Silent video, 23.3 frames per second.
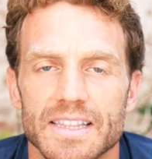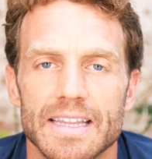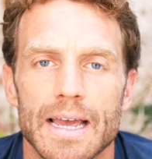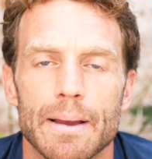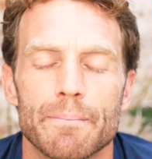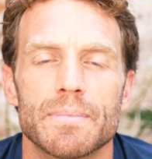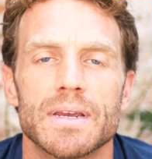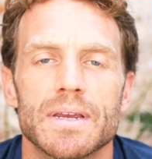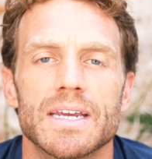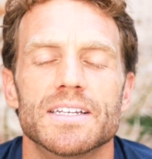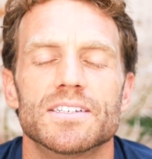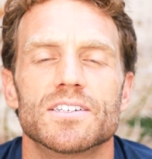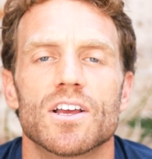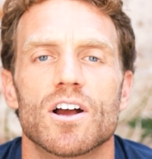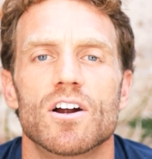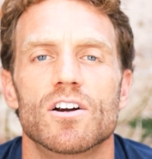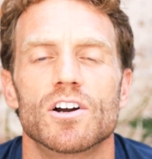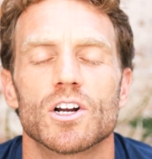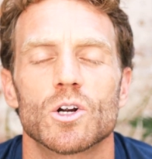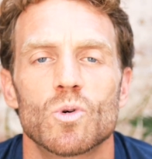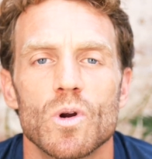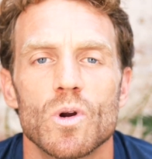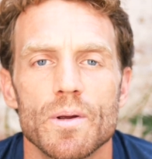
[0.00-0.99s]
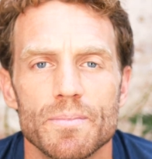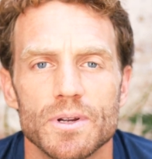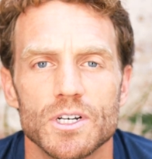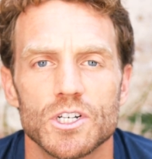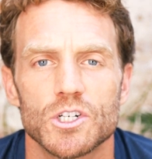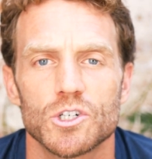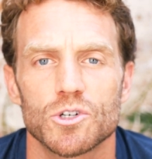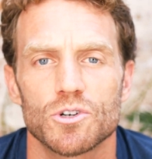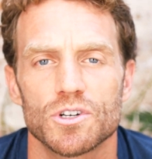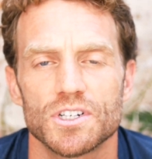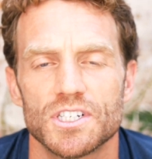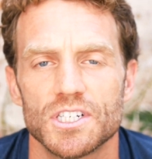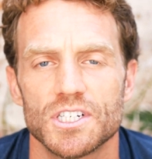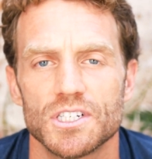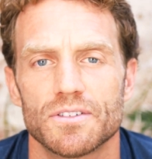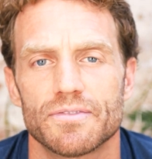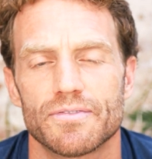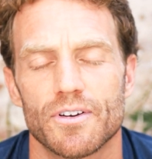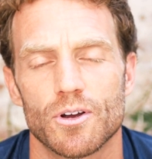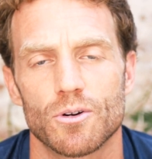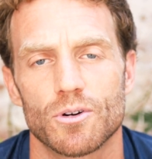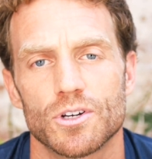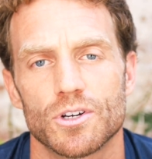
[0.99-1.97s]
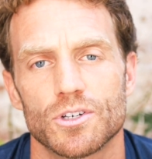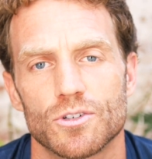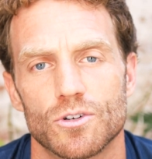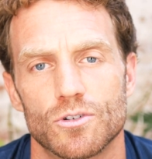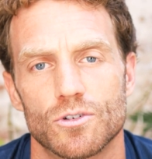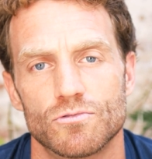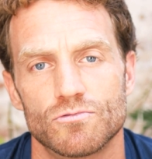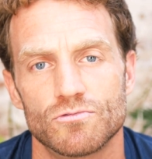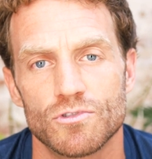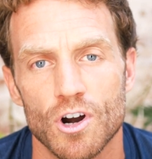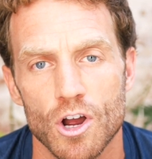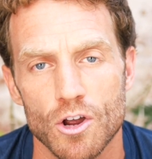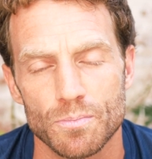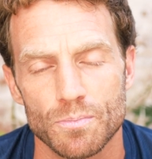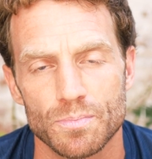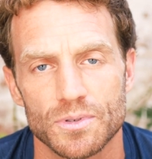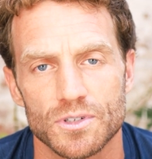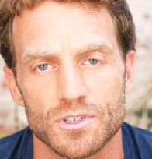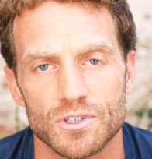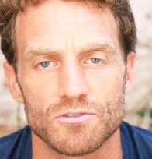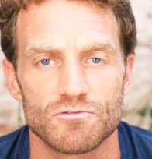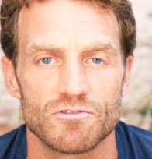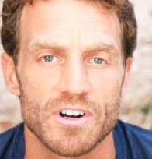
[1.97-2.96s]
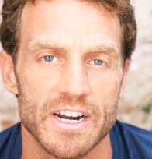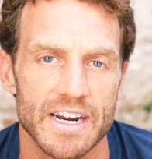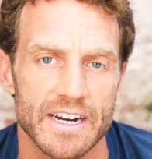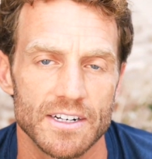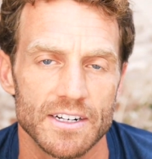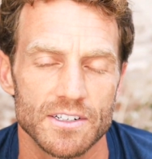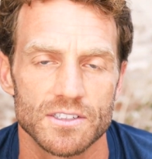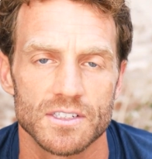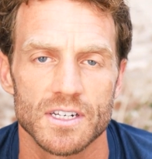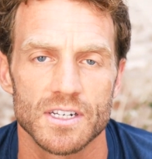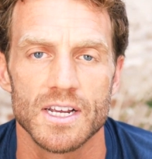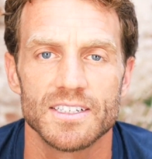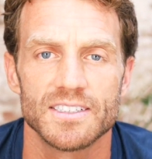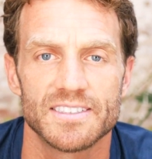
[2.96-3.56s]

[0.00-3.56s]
That means our equipment choices focus on ropes and rings,